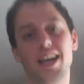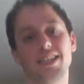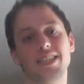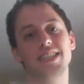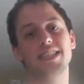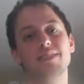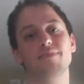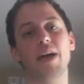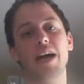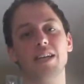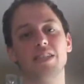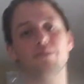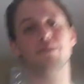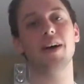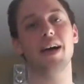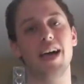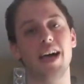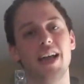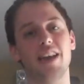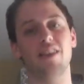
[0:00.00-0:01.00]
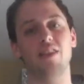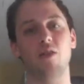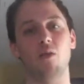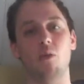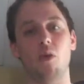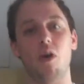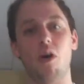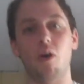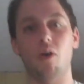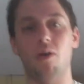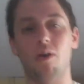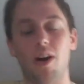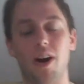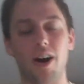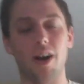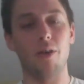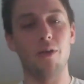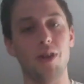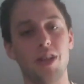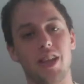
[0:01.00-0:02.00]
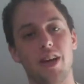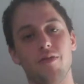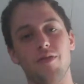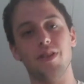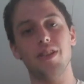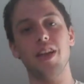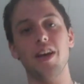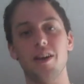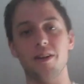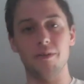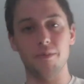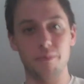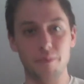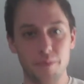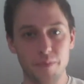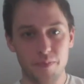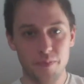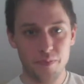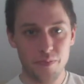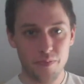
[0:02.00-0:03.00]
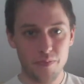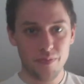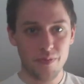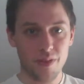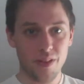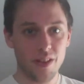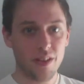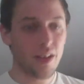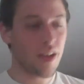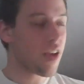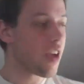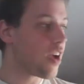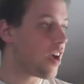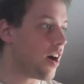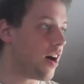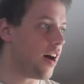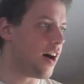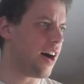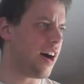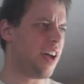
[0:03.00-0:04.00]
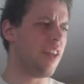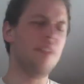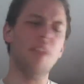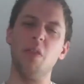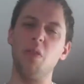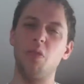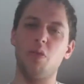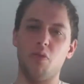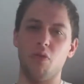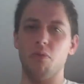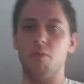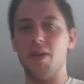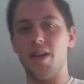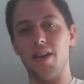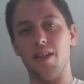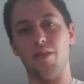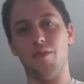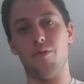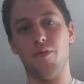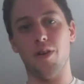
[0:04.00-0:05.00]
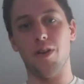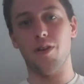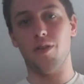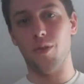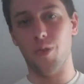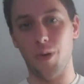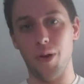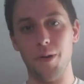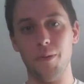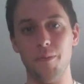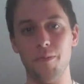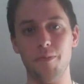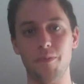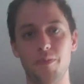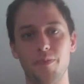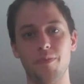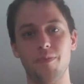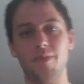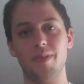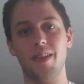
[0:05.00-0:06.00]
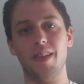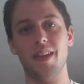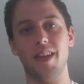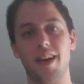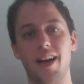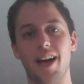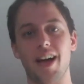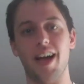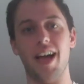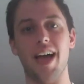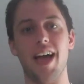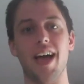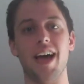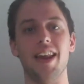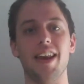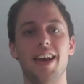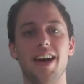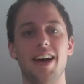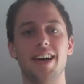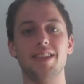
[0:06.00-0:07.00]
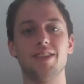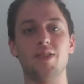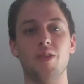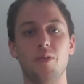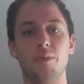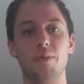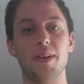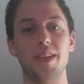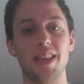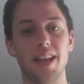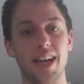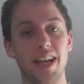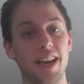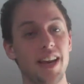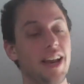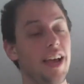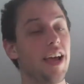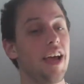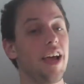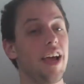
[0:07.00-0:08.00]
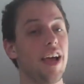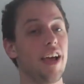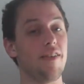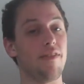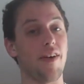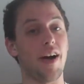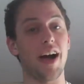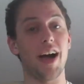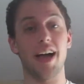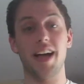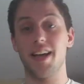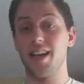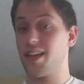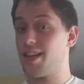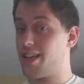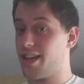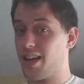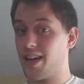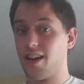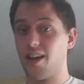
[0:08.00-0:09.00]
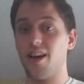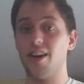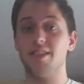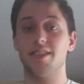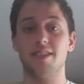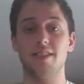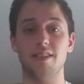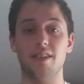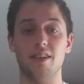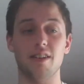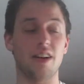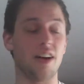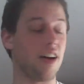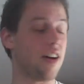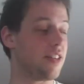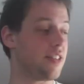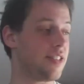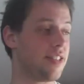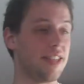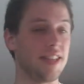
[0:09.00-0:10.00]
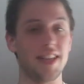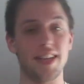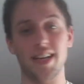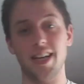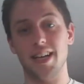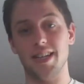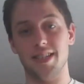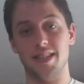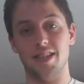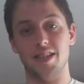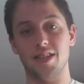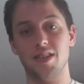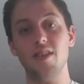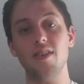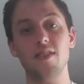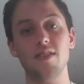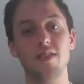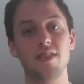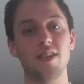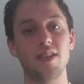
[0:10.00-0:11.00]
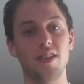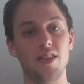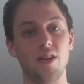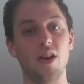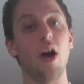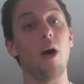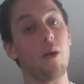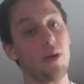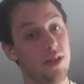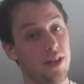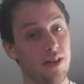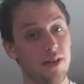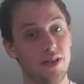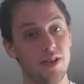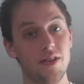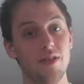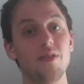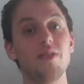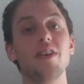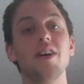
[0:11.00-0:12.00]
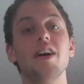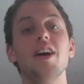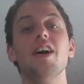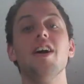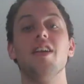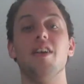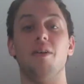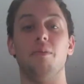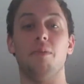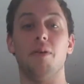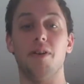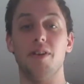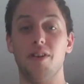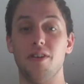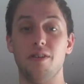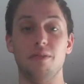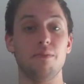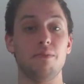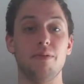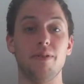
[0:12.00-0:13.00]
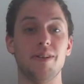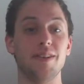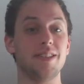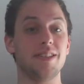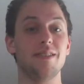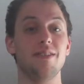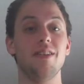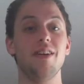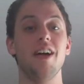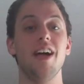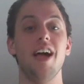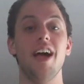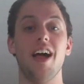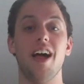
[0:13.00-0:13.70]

and smashed my head in the wall with every letter. And then threw me into the front door, and told me that if I get caught stealing as an adult, you know what they'll do? They'll put you in prison